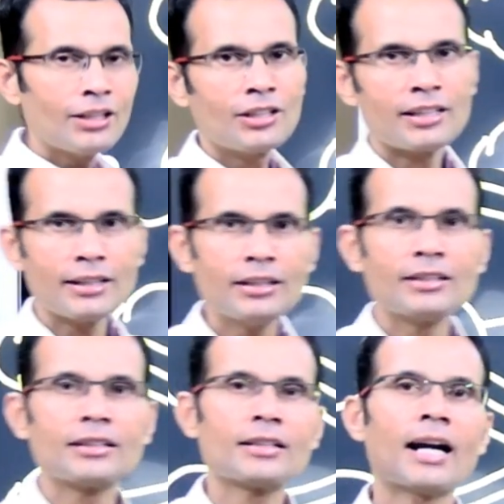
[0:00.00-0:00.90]
clearly
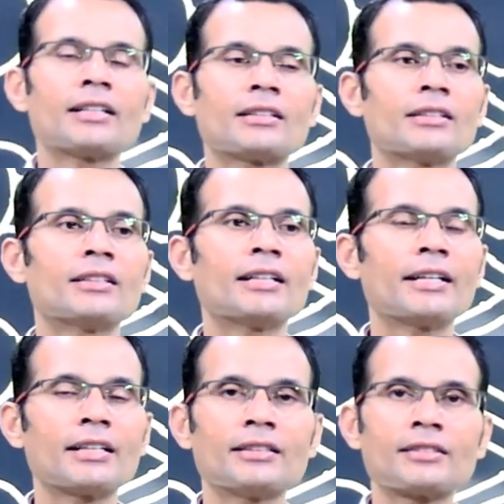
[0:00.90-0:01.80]
that
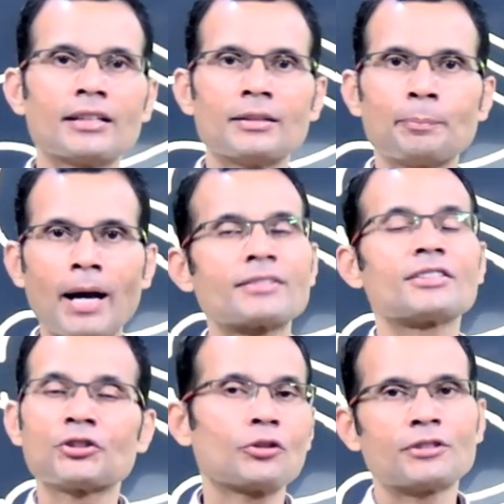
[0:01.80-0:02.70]
it is a past
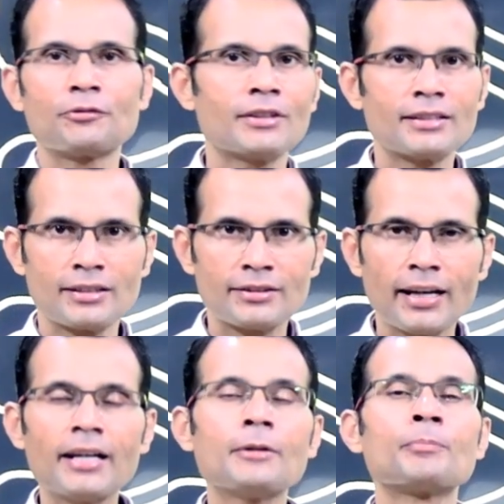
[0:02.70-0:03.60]
history of syphilis is
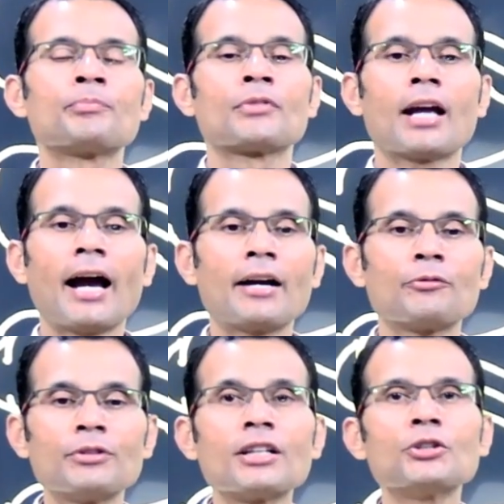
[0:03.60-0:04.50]
there,
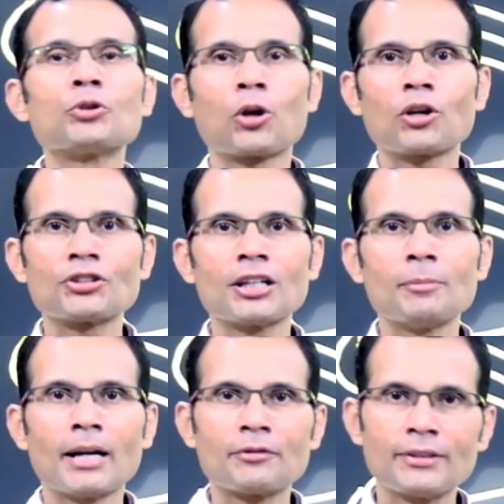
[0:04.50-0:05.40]
and with the neurological
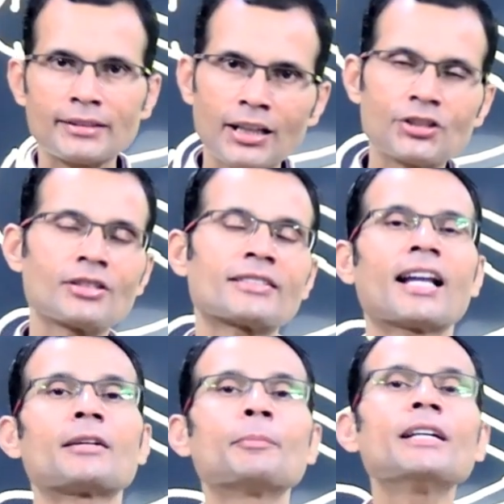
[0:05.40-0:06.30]
manifestations,
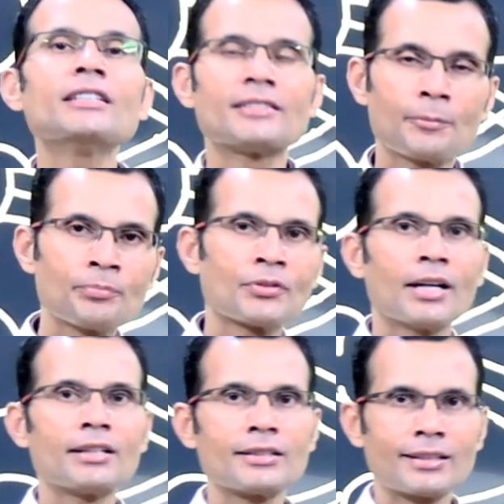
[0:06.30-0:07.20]
that means
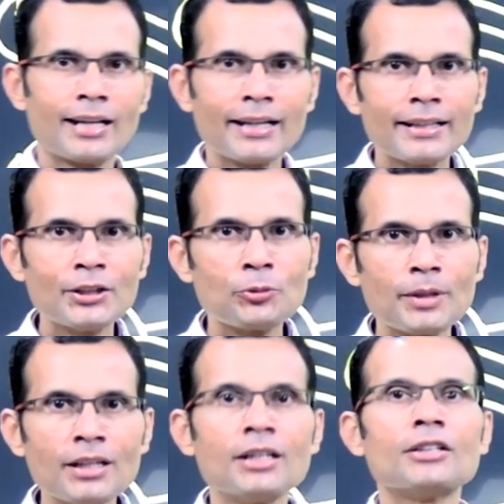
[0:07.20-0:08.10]
it is likely to
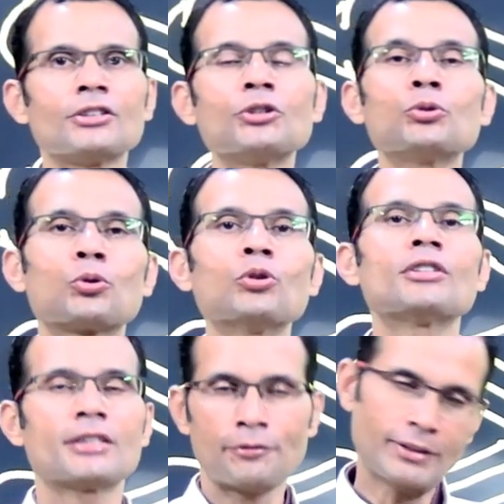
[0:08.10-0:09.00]
be
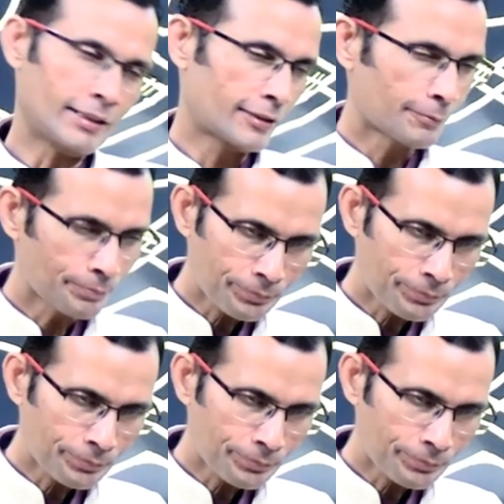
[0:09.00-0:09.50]
neurosyphilis.